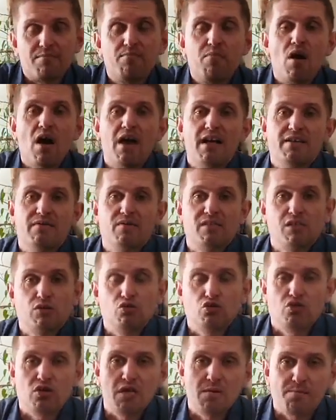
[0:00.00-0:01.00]
voting for
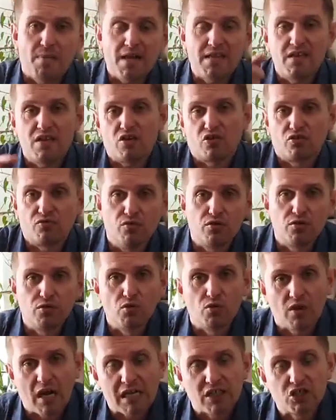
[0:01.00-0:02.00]

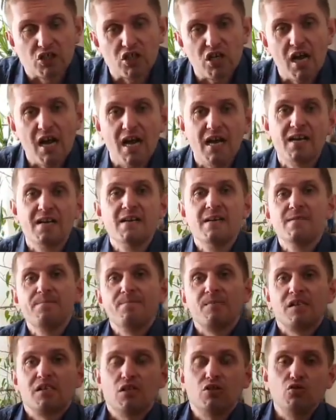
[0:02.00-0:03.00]
that they support
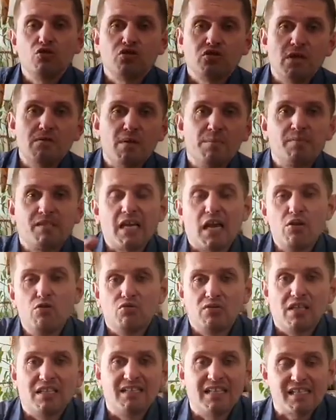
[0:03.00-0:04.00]
for that it is
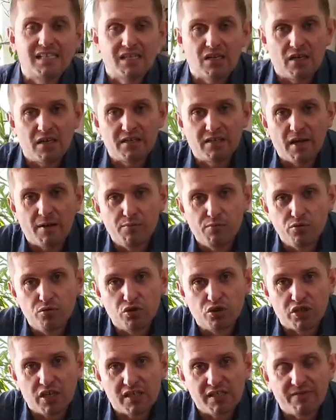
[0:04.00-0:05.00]
absolute on
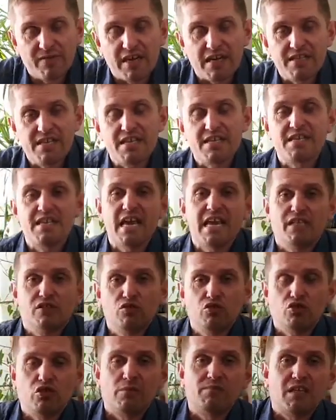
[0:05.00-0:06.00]
the future
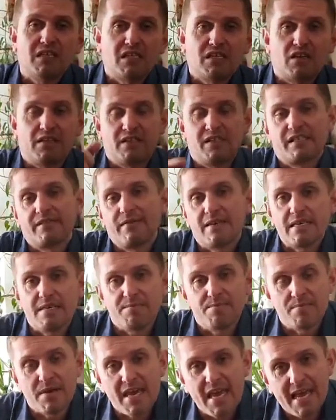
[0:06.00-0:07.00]
of children and that
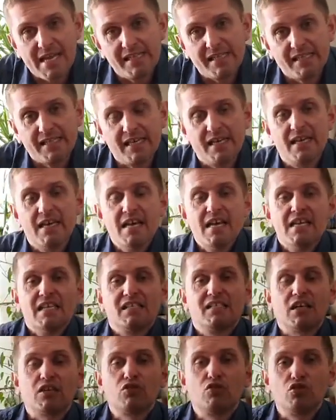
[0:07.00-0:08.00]
it on the
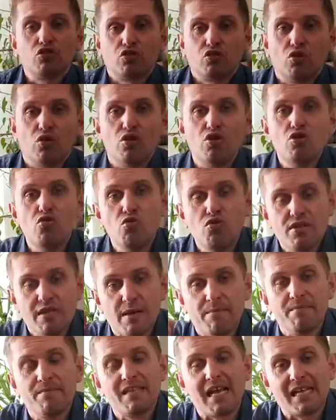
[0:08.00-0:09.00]
pensions for that the
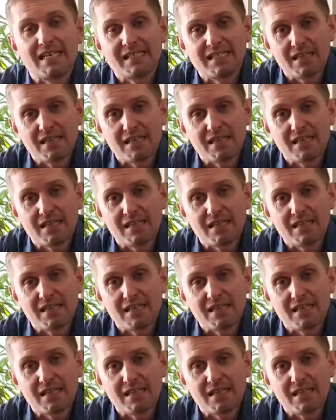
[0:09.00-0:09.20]
people